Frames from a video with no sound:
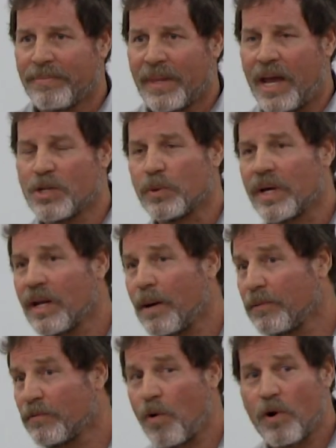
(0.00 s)
As we get
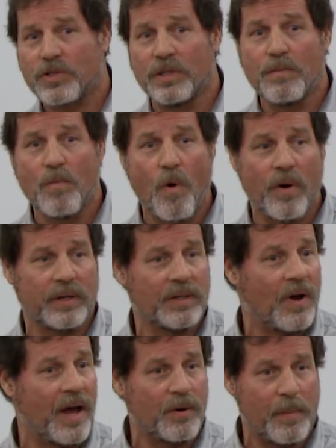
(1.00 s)
up, of course, in the morning, I
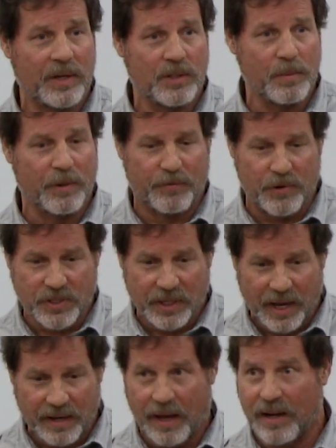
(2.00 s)
don't know about you, but the first
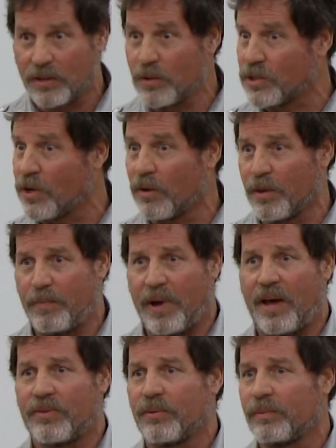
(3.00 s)
thing I got to do is go to the
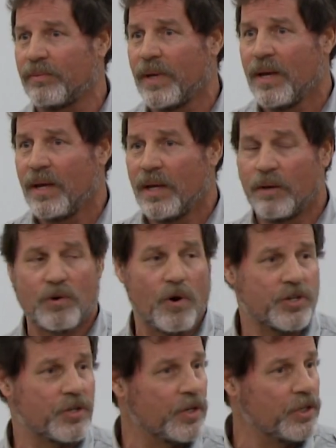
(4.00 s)
bathroom. And of
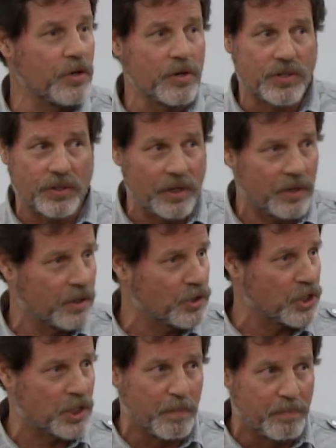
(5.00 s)
course, you could use it there. There's
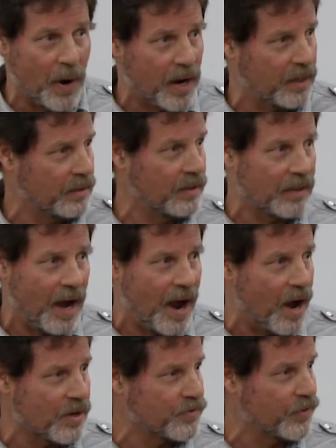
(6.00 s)
just a bucket in the
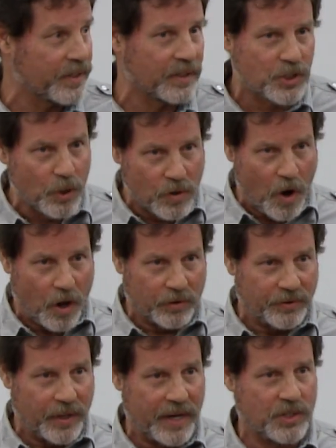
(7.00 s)
house for the
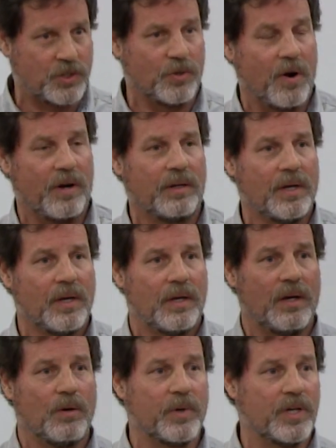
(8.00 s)
so-called night soil.
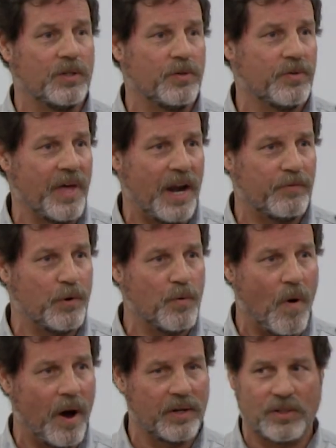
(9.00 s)
We could do that if we
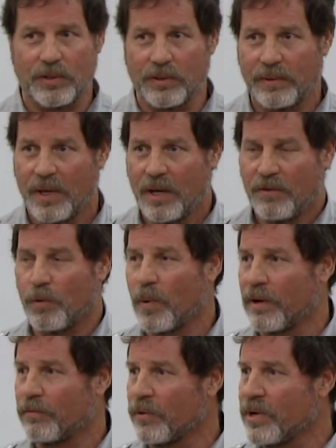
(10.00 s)
wanted to. For
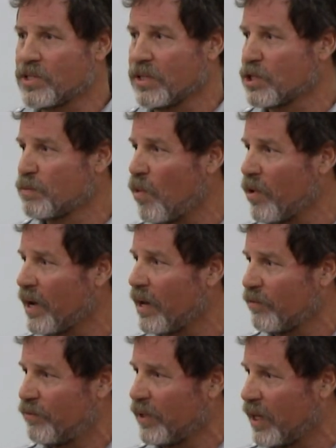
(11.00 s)
whatever reason, this morning I
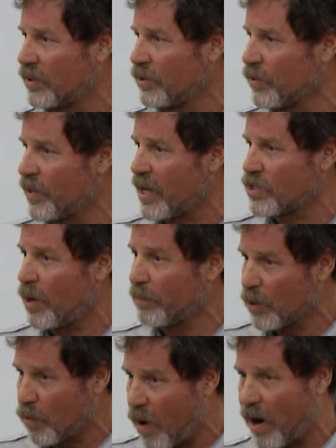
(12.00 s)
don't feel like doing that, so I'm
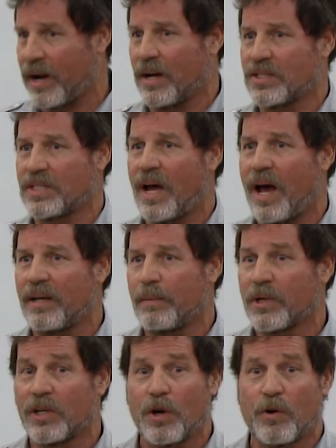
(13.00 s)
going to walk outside and
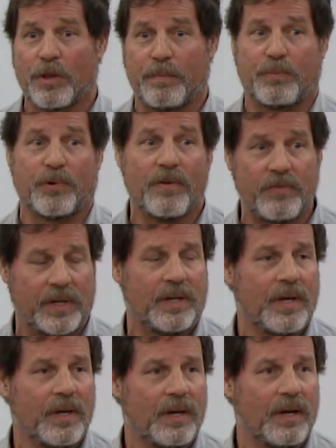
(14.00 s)
I'm going to go to the privy.
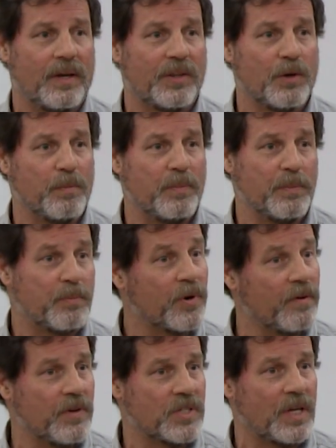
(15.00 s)
There would be
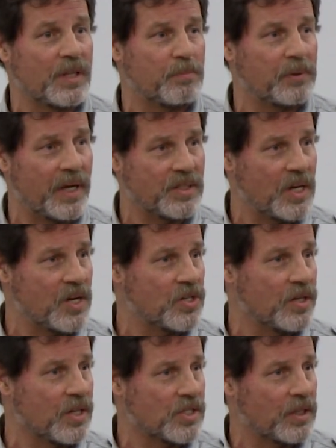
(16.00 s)
privies on the
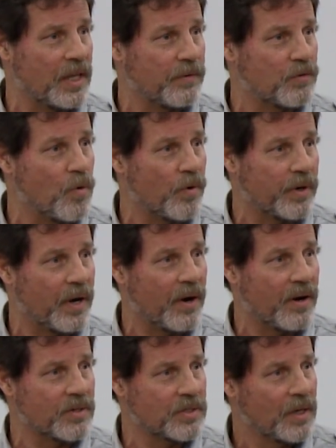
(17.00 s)
plantation in the slave quarter
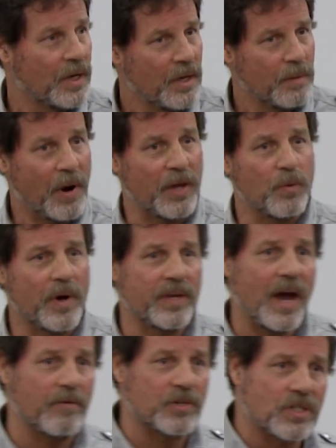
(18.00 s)
areas. By the way,
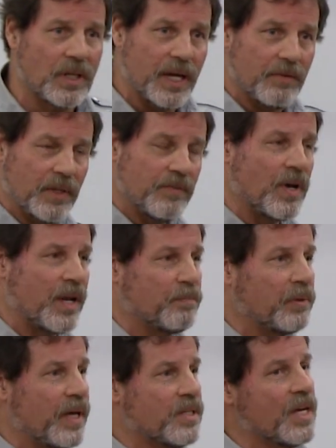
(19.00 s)
the average slave lived on a
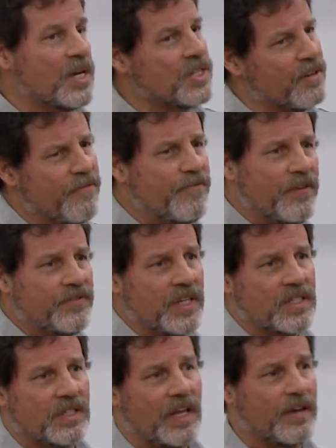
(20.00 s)
plantation of
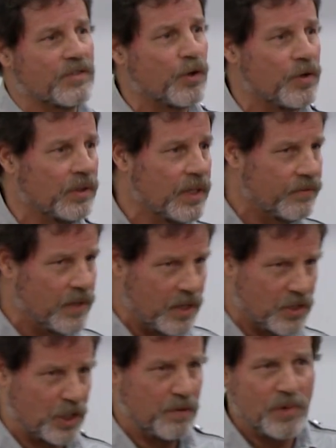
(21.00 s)
50 slaves, so you lived in
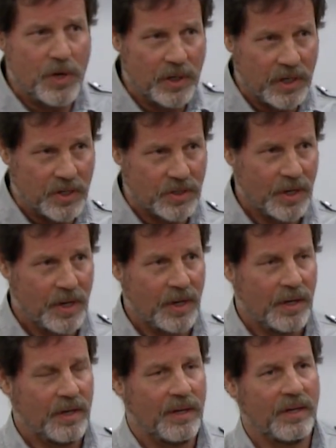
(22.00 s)
these communities.
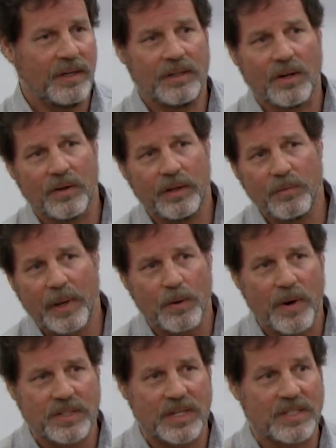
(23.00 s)
And in many
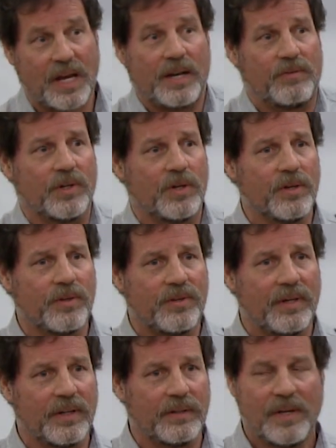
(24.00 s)
ways, that's kind of a good
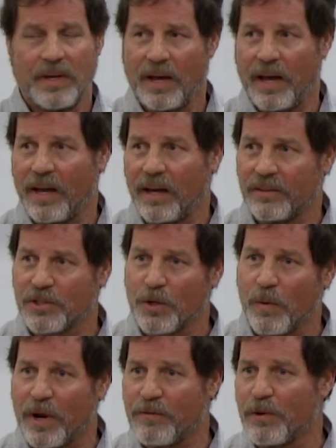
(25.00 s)
thing. There's
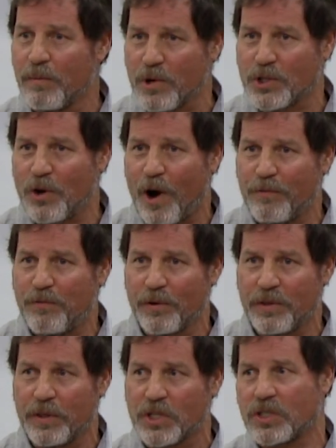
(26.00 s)
no one I feel more sorry
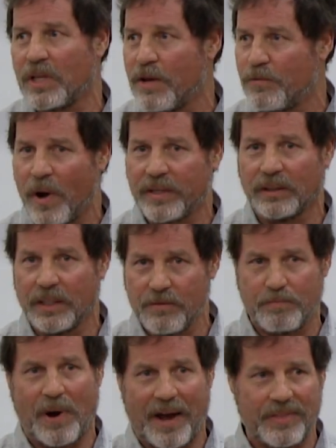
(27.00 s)
for than the slave who had to
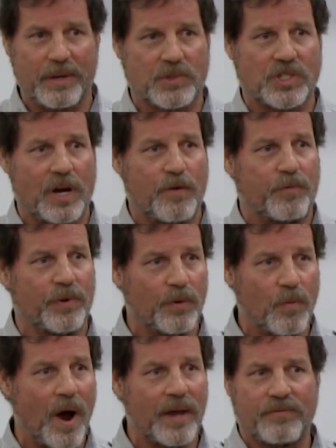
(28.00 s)
live by themselves with
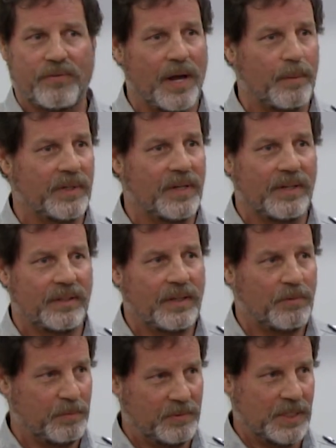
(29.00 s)
a white family.
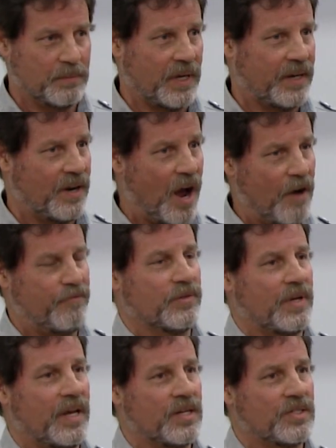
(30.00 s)
That would seem like an
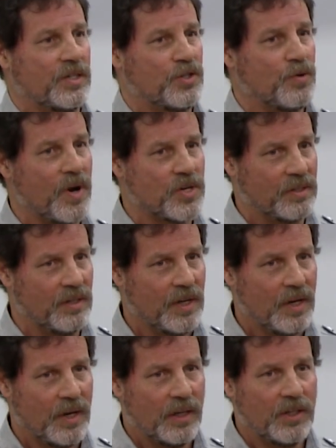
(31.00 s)
awful kind of situation.
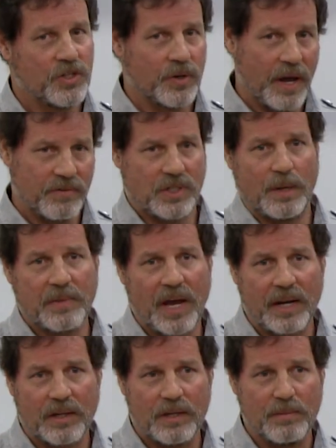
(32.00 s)
At least you could have some
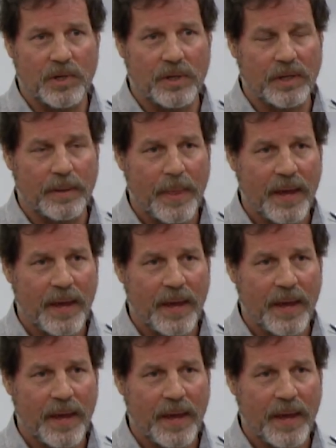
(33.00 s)
kind of community.